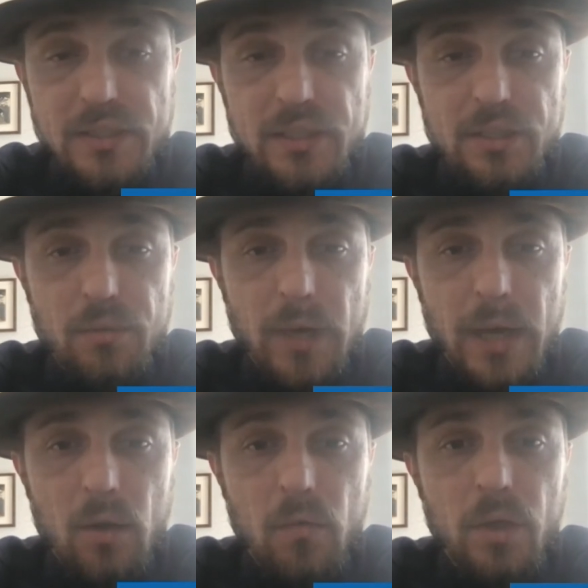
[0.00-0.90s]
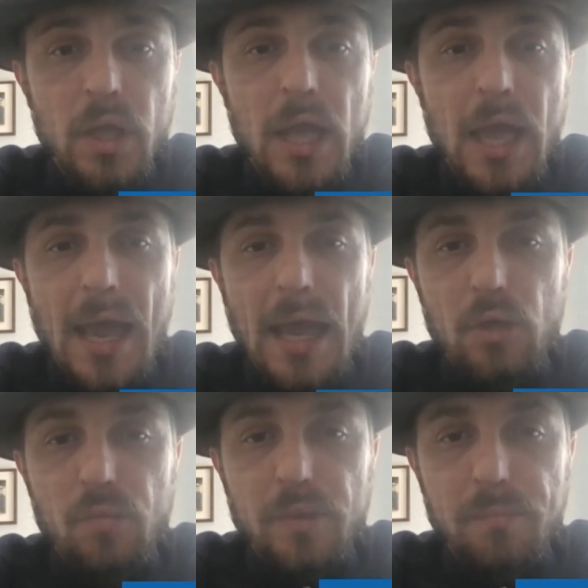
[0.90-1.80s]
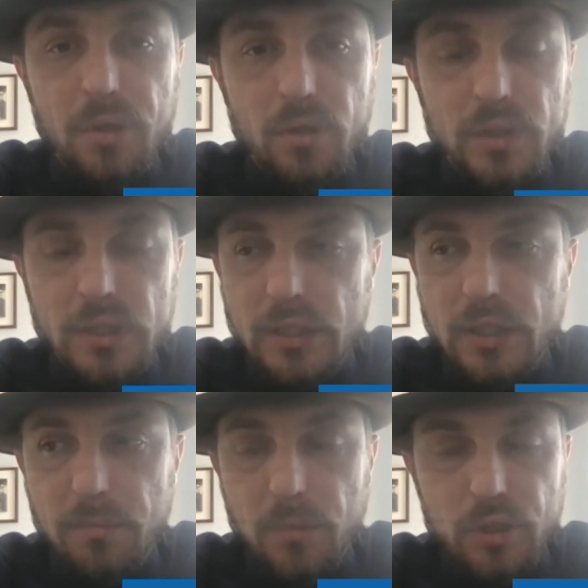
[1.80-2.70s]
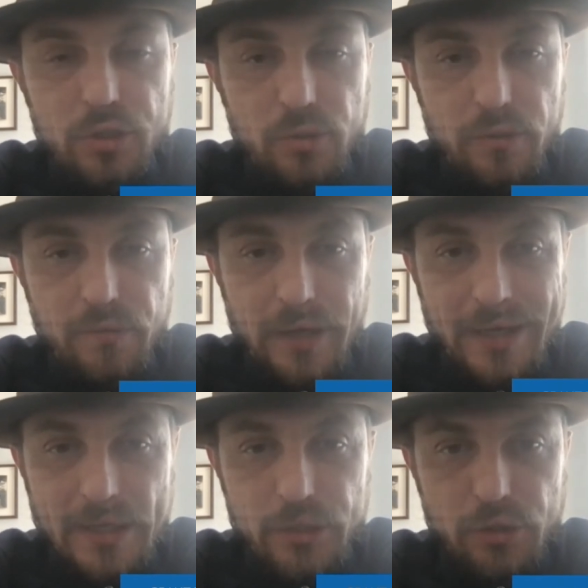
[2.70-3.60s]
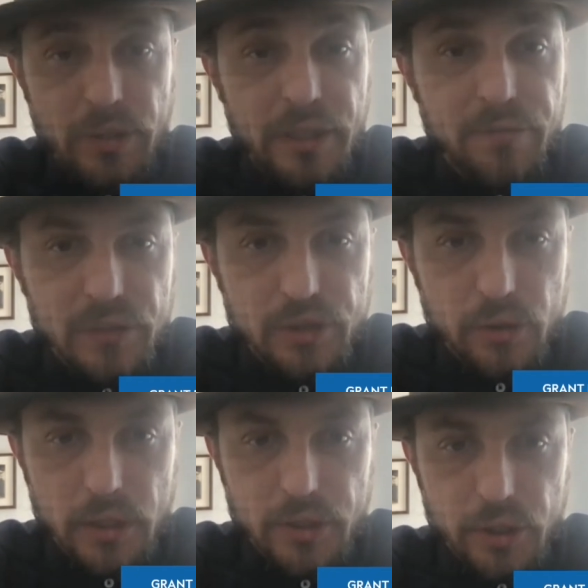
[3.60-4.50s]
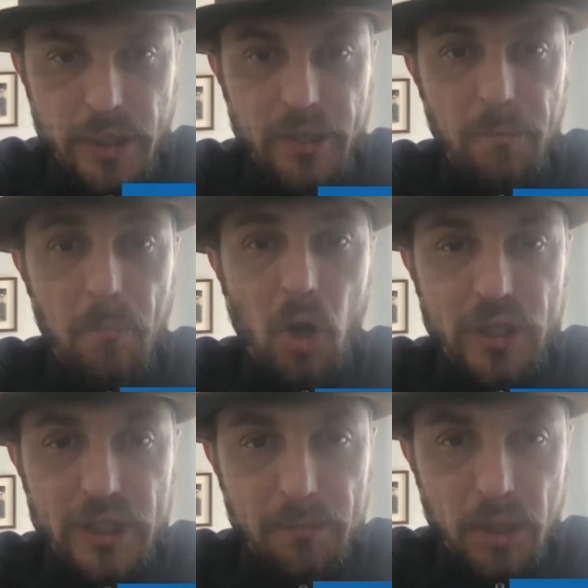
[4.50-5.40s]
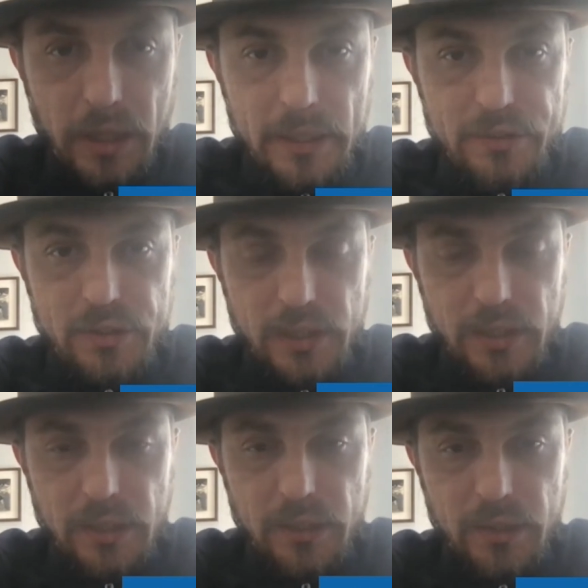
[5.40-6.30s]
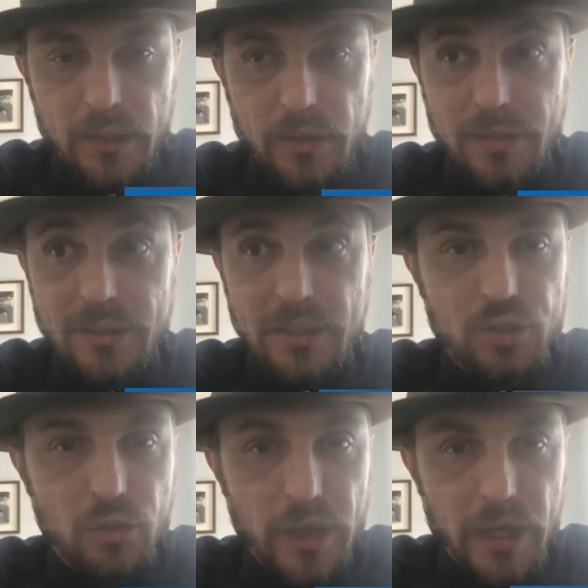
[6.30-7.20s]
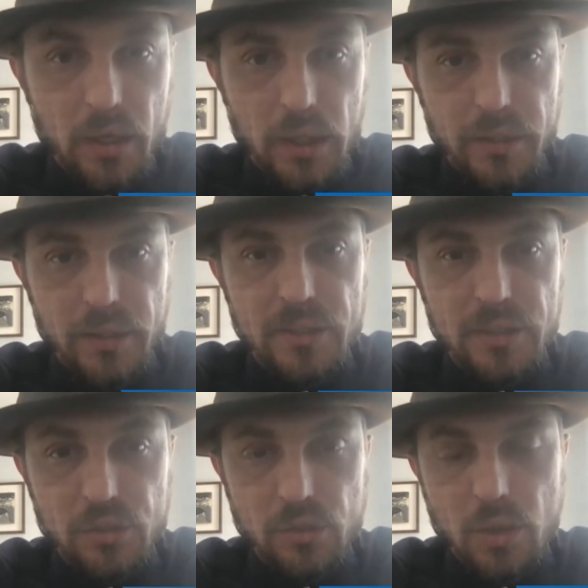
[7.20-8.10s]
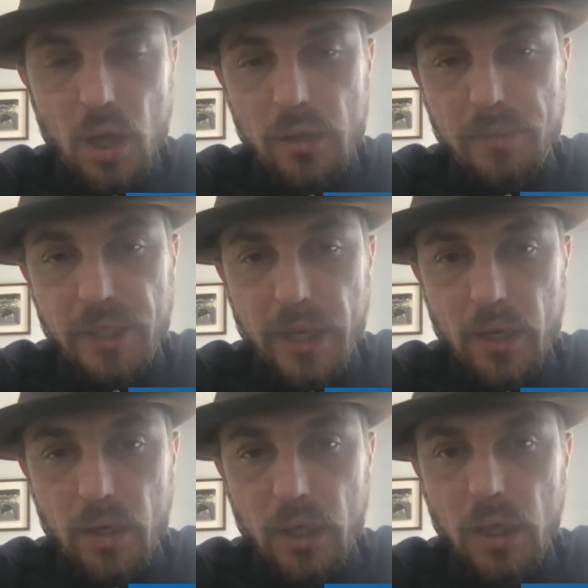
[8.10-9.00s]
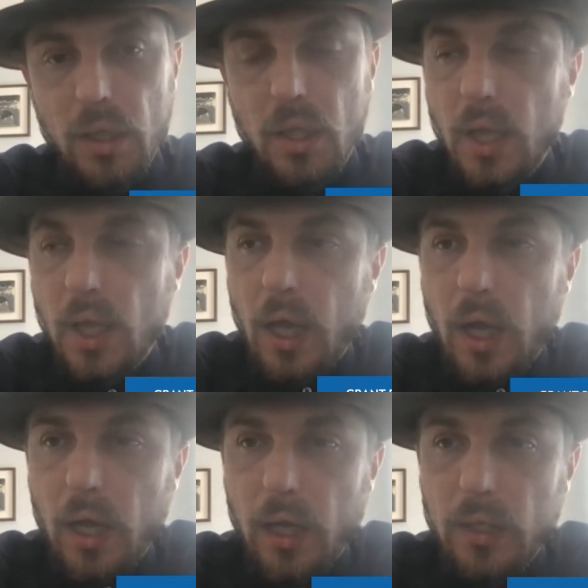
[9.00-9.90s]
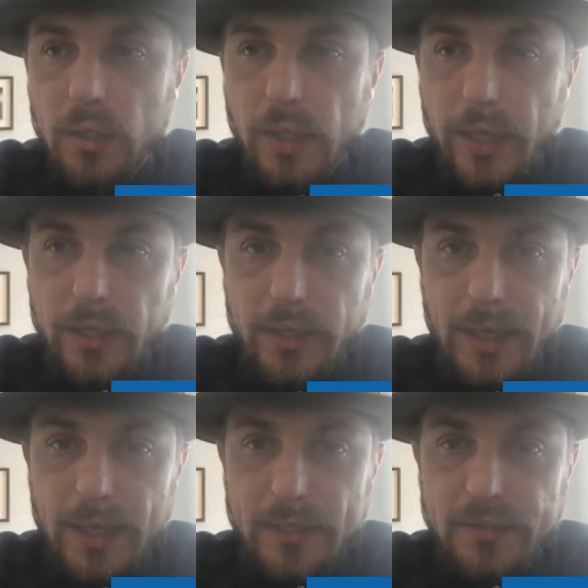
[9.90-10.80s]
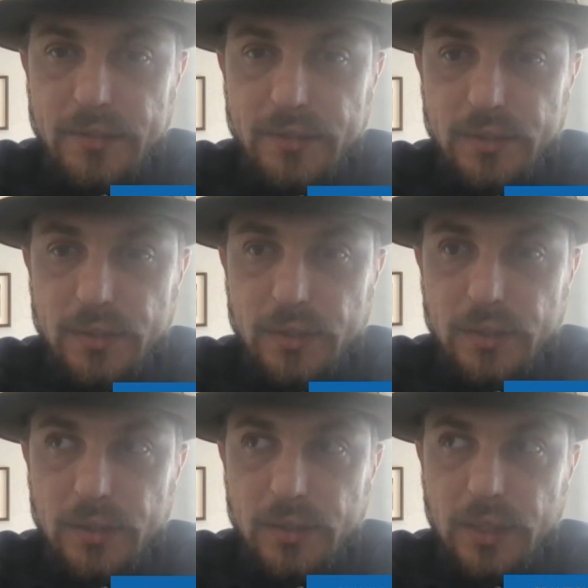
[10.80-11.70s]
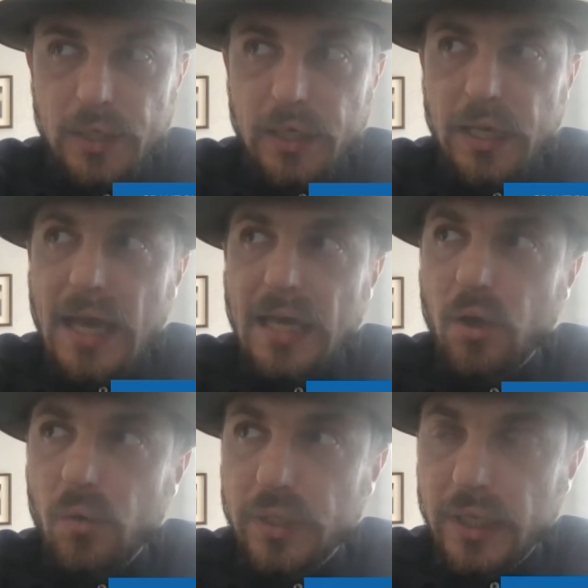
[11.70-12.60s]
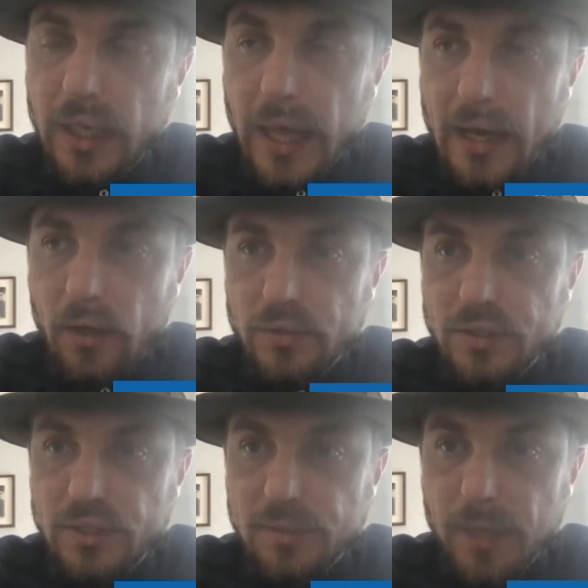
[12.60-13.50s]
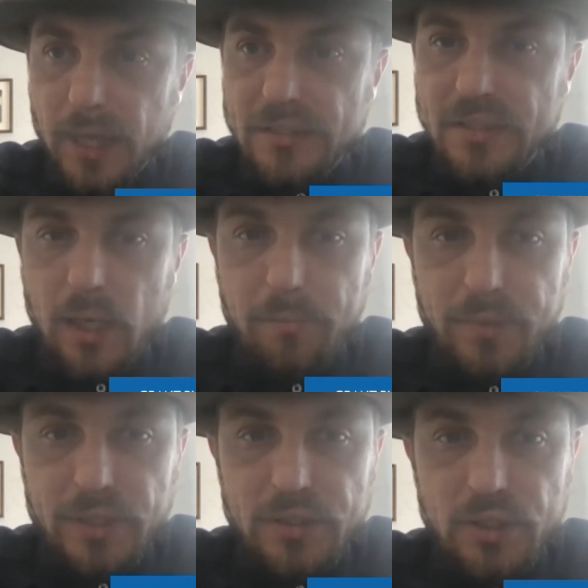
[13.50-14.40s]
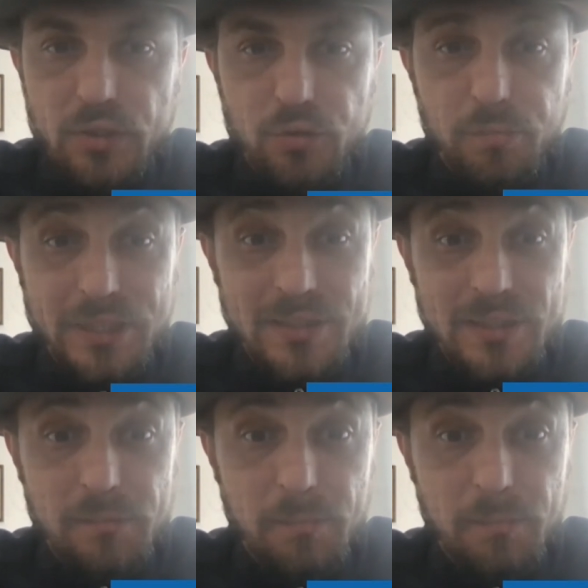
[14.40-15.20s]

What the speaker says: sits around how do we build the commercial and financial infrastructure and the marketplace in the digital era and the digital economy era that connects, not only allows space companies to do business